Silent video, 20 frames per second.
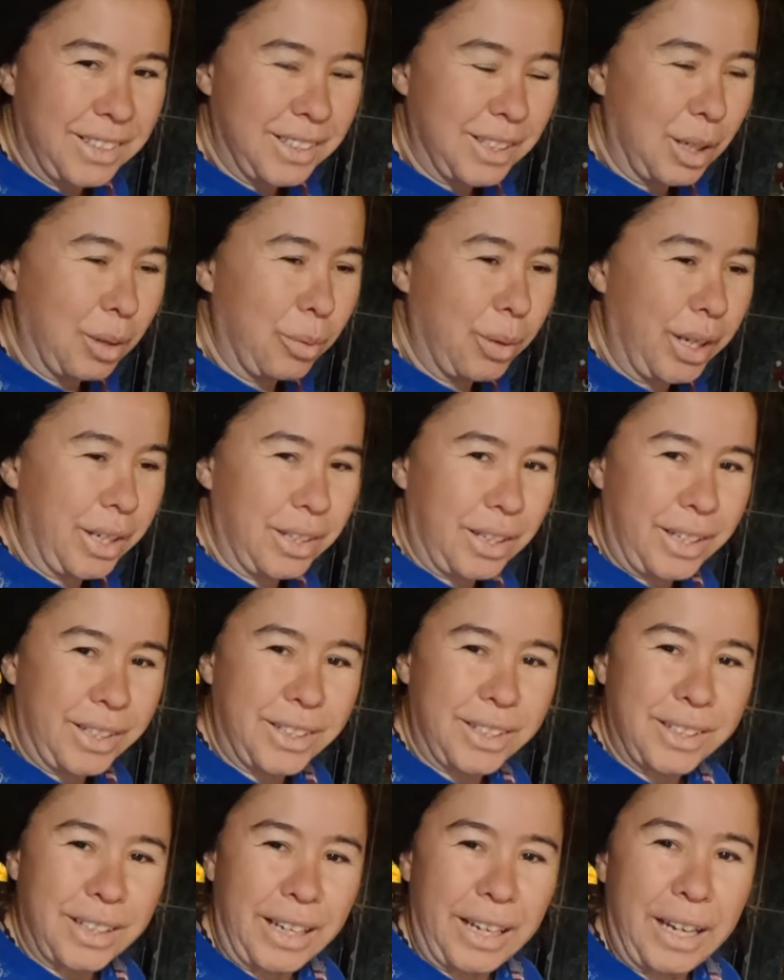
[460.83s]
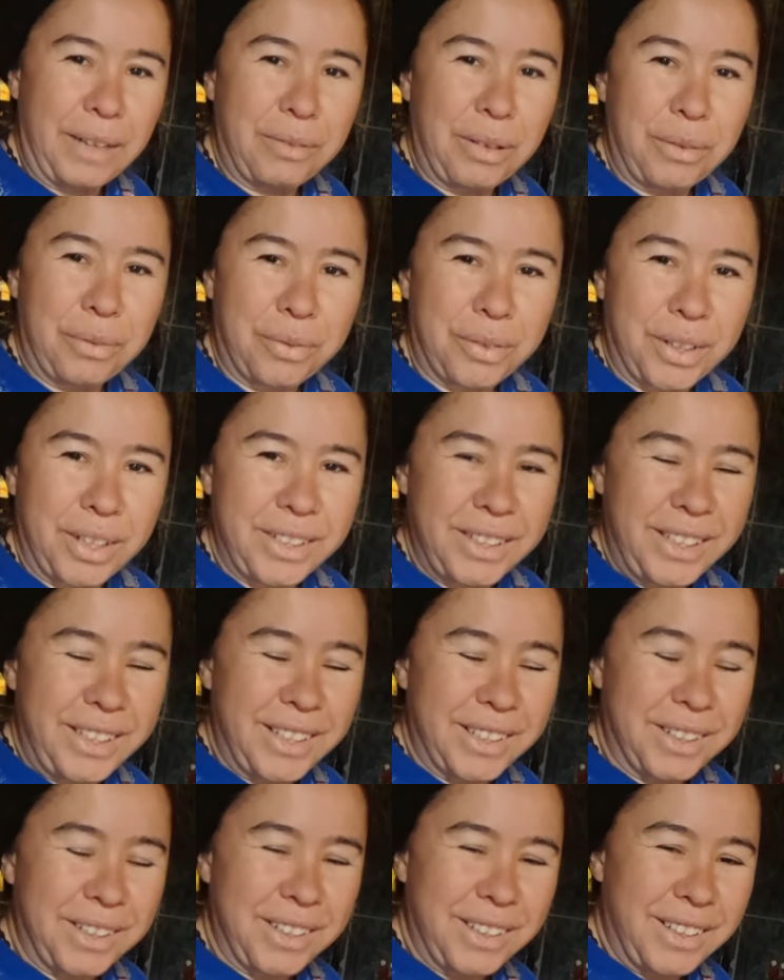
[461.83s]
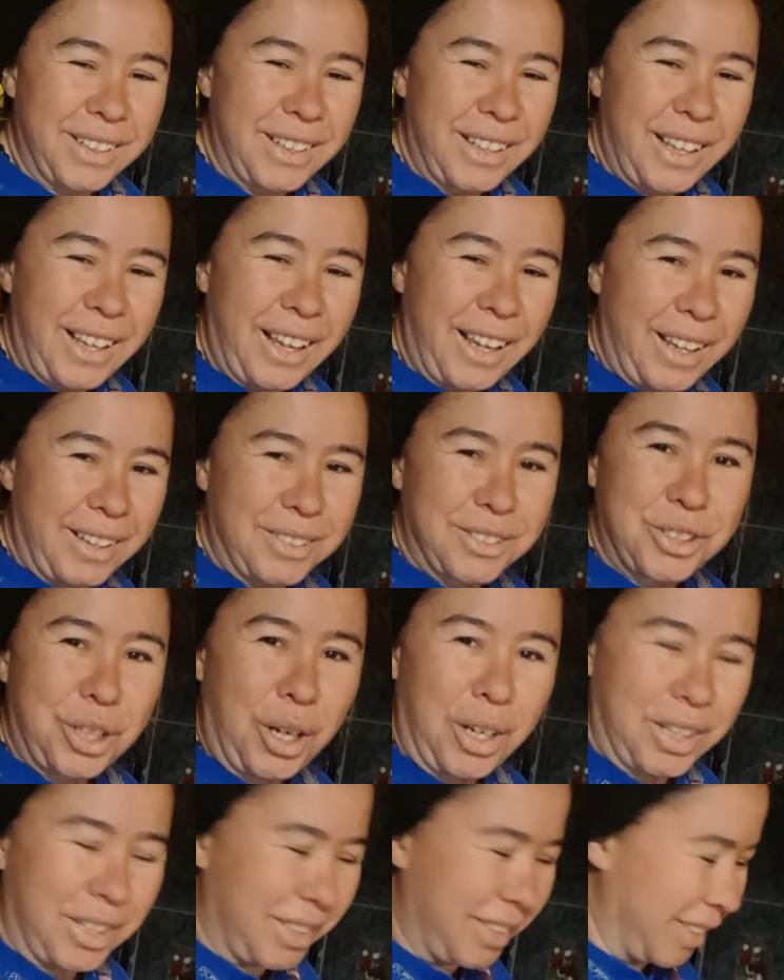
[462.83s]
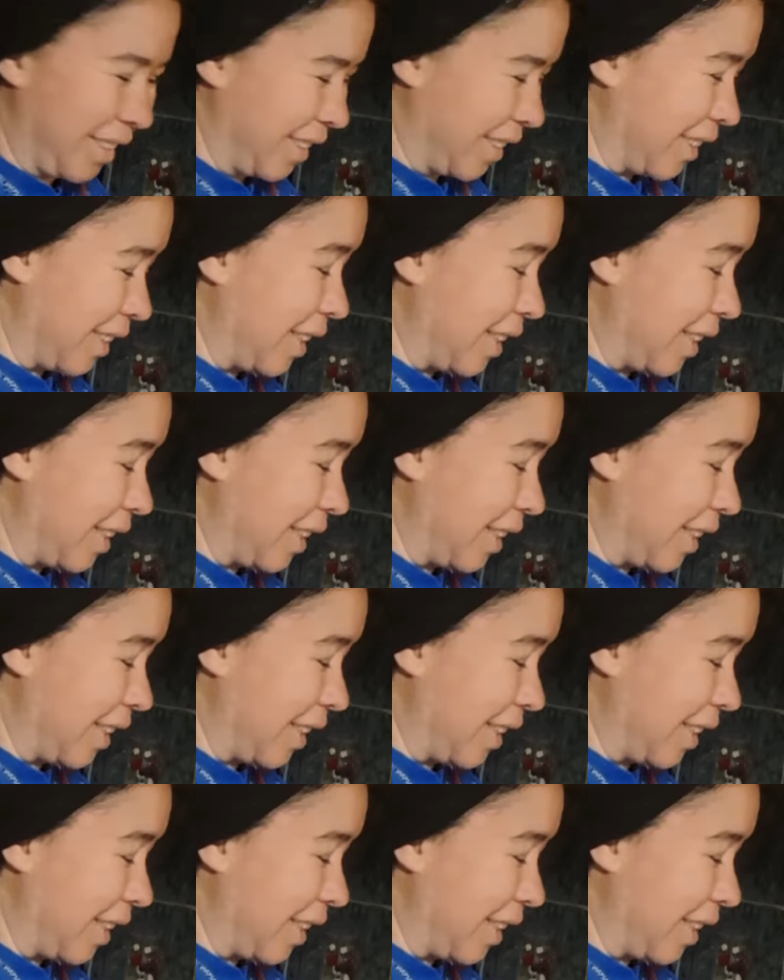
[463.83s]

That way, like I have a friend here and talking.